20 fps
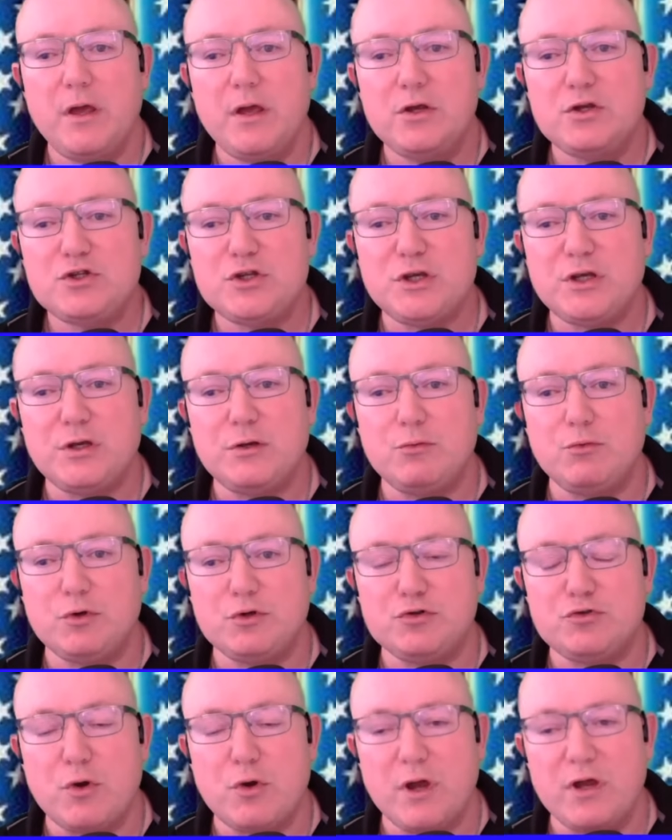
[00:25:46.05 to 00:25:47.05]
She
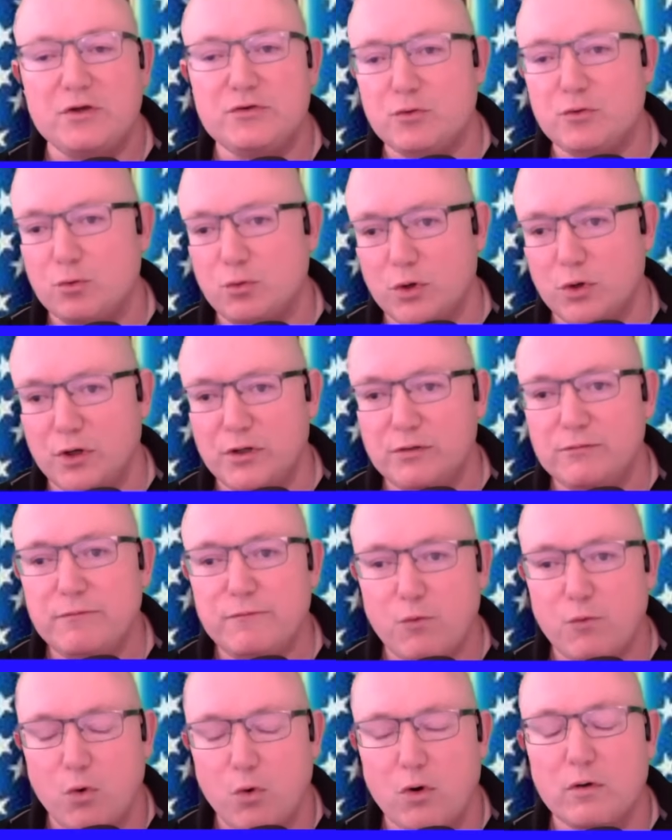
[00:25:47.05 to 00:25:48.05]
was trying to run
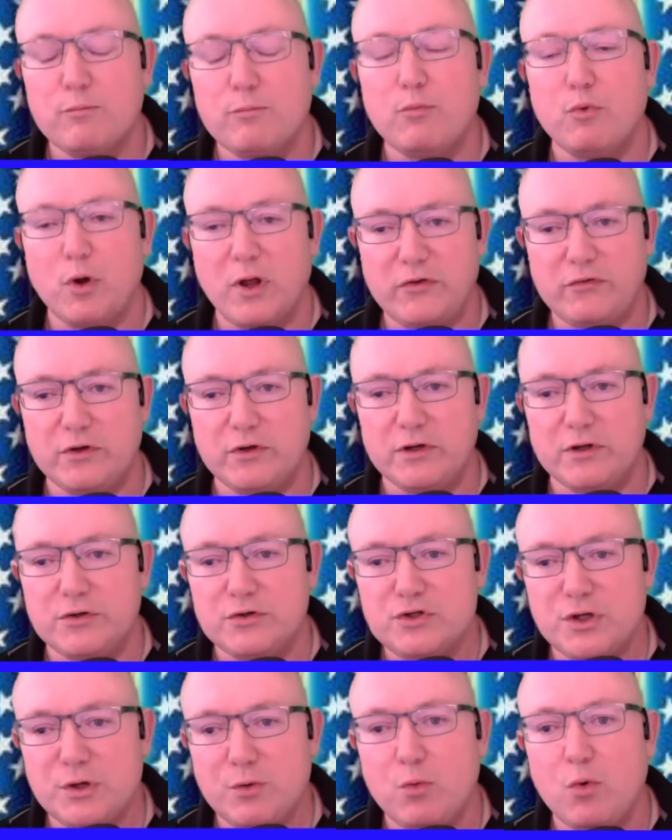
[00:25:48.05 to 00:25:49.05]
for president.
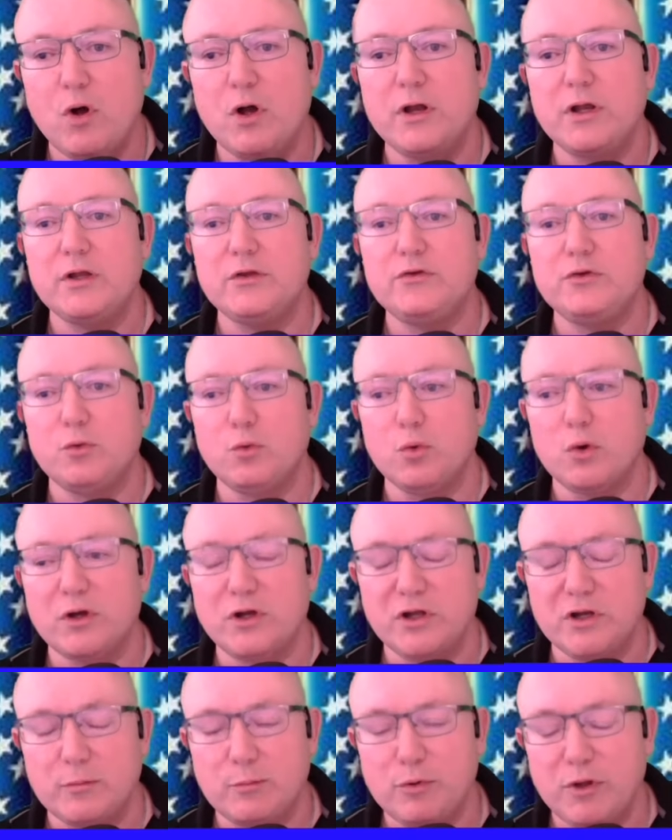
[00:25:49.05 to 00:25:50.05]
She wanted to run
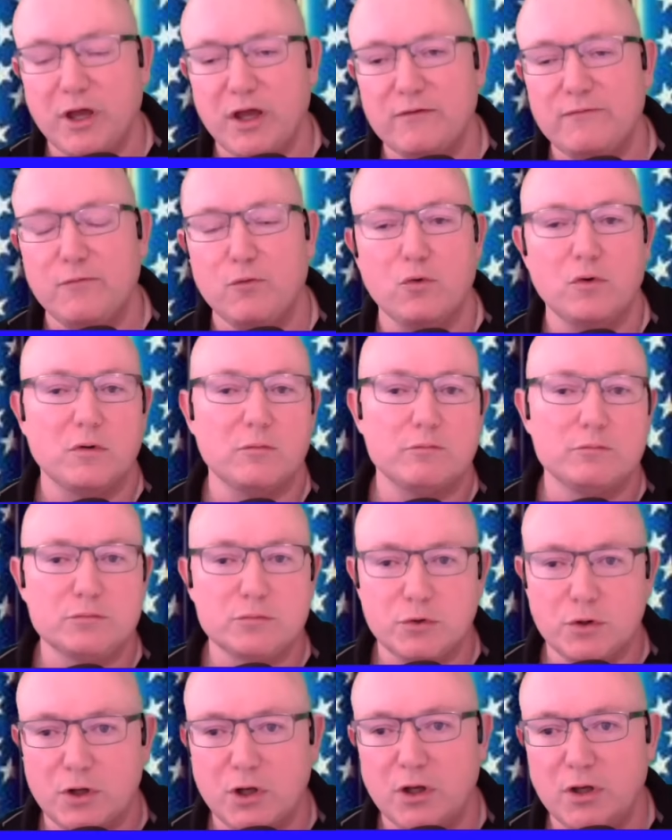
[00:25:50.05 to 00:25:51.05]
on a platform
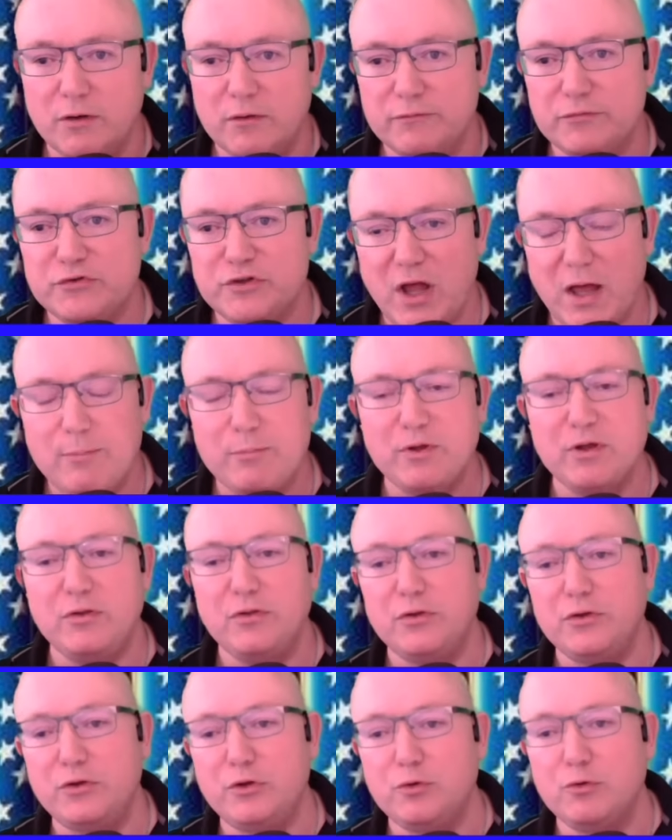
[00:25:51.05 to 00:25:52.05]
of stopping
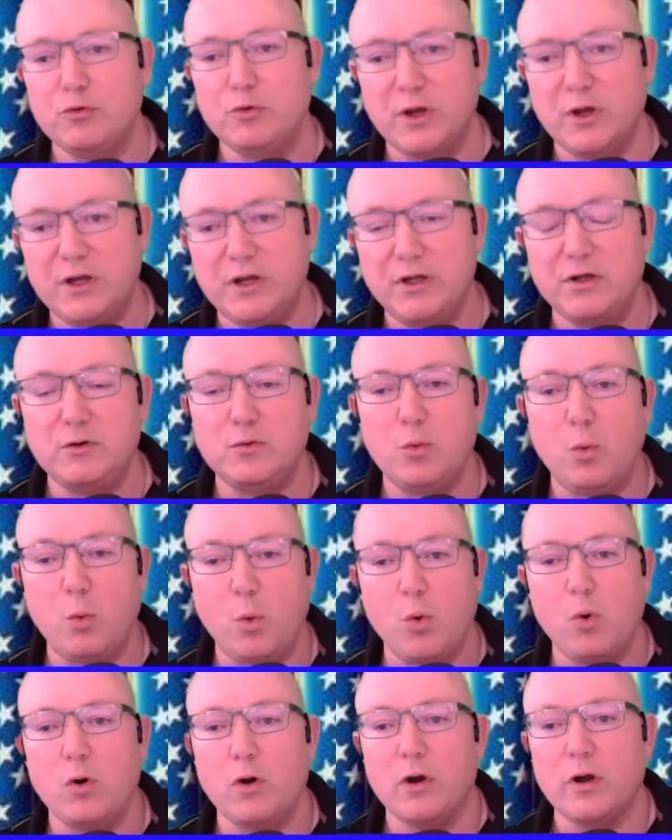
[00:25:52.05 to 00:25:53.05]
the Ukrainian
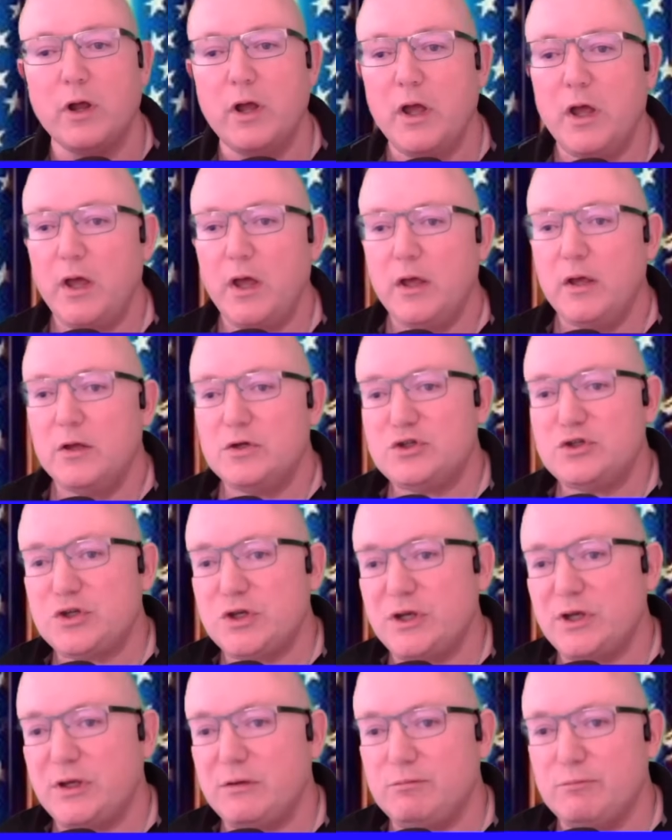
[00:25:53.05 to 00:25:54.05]
war.
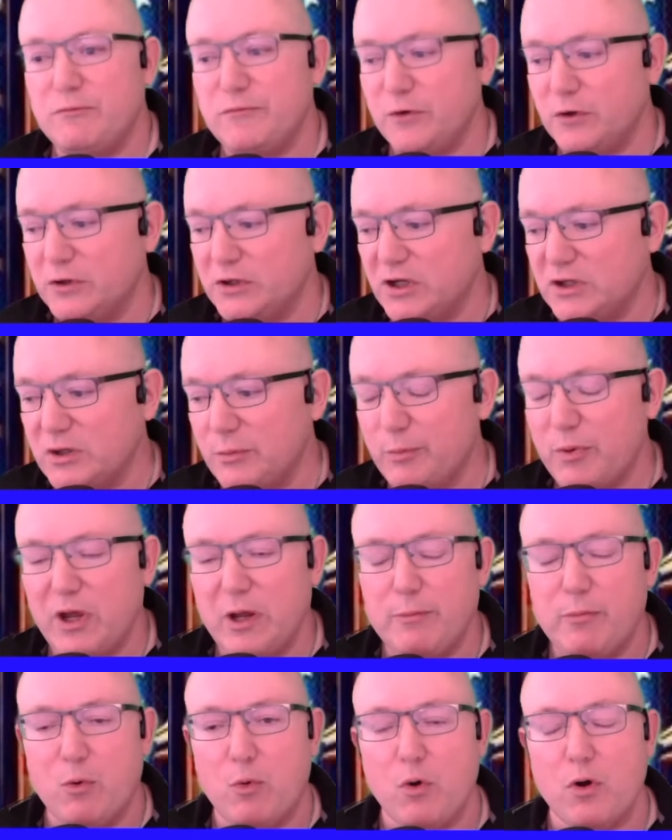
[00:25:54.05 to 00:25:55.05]
She filled out the
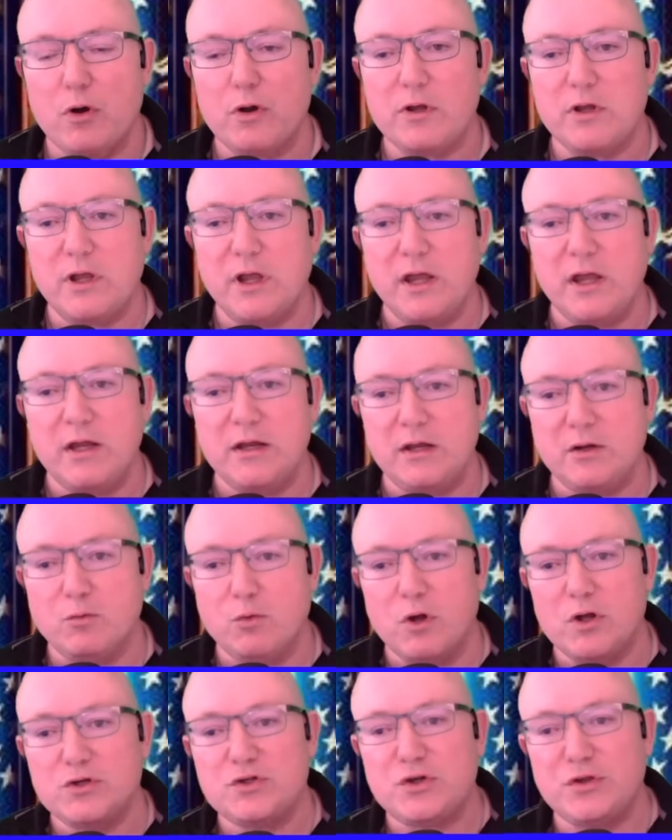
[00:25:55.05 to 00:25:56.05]
paperwork, and in
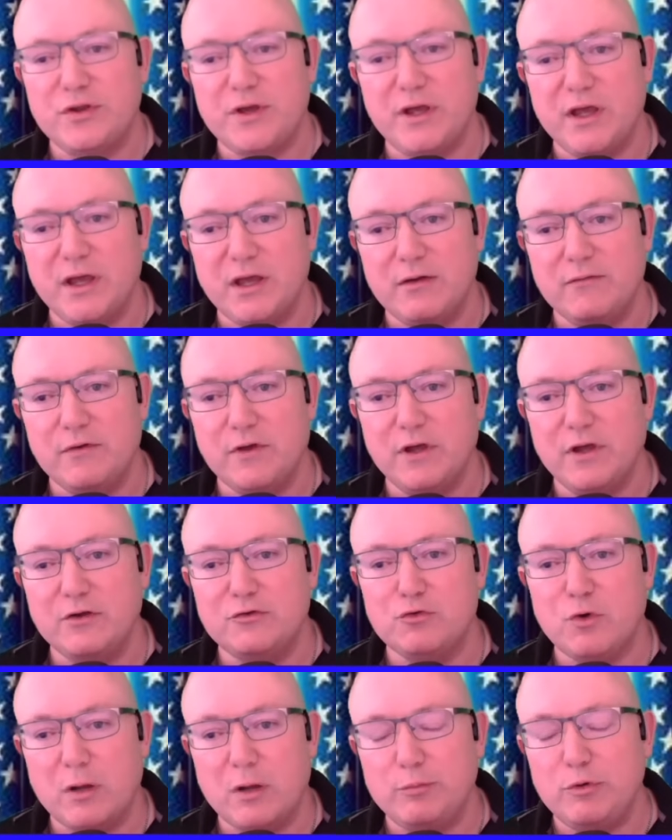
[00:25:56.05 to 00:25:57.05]
Russia, they have a
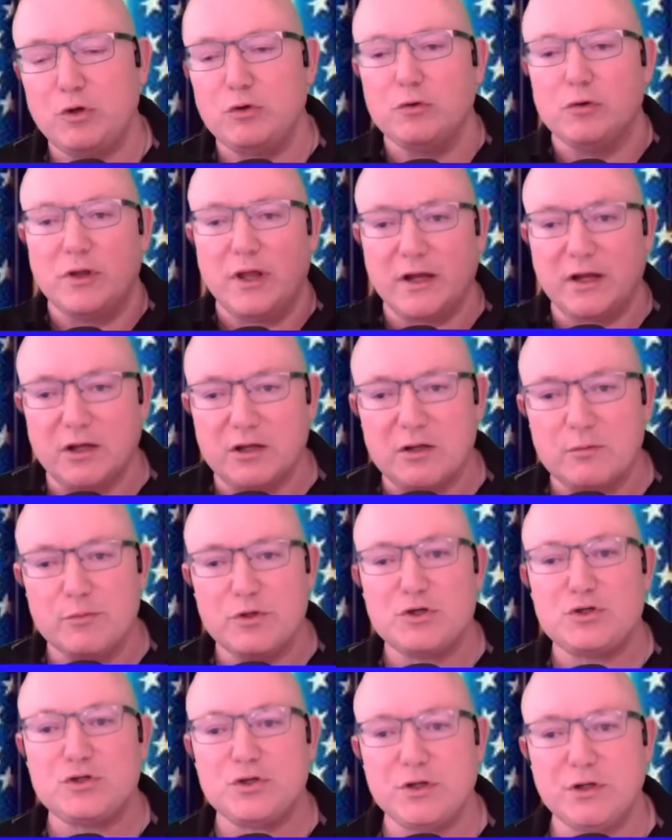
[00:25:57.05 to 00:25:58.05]
tribunal, like a
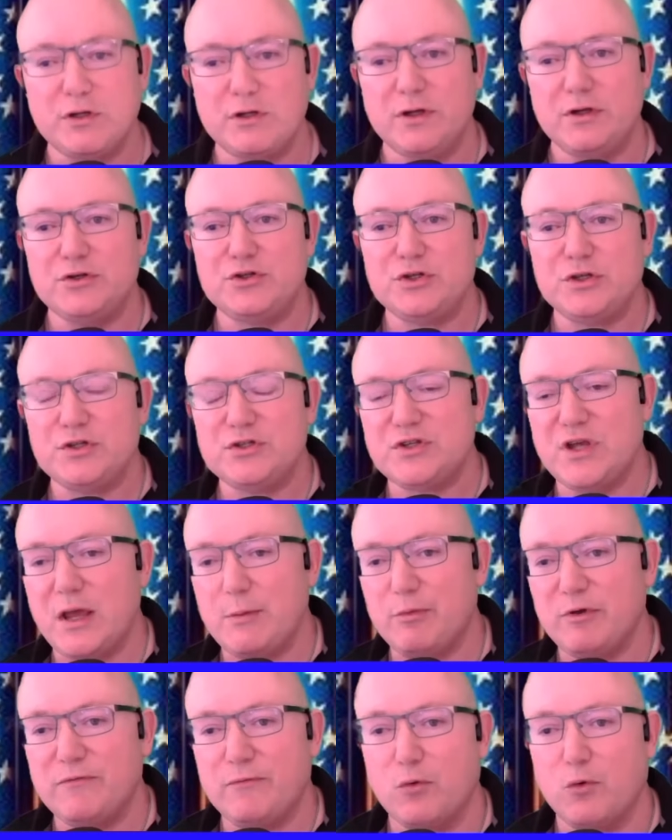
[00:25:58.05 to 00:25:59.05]
commission, and she sat
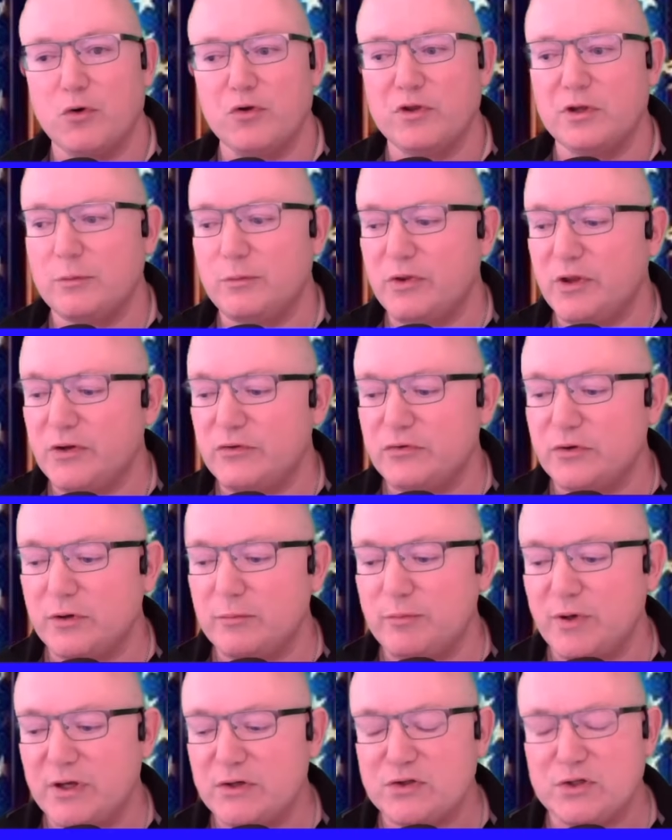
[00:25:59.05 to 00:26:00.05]
before them. They said,
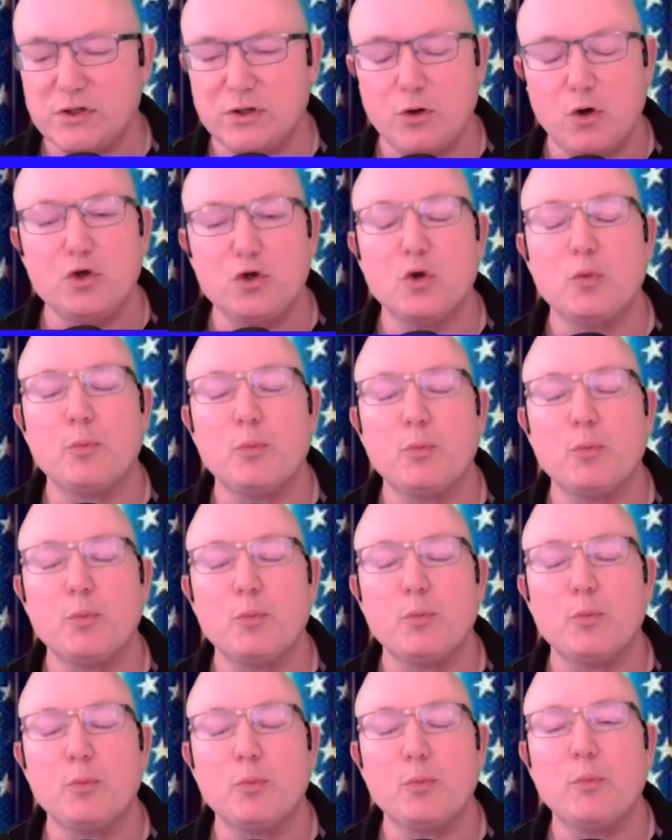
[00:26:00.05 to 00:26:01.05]
basically, oh, your
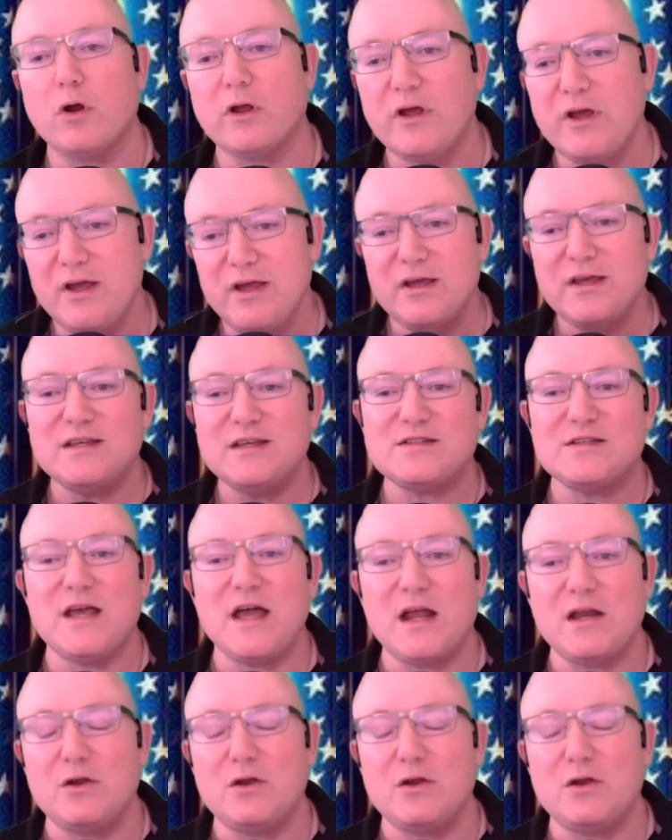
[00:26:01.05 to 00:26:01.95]
paperwork is not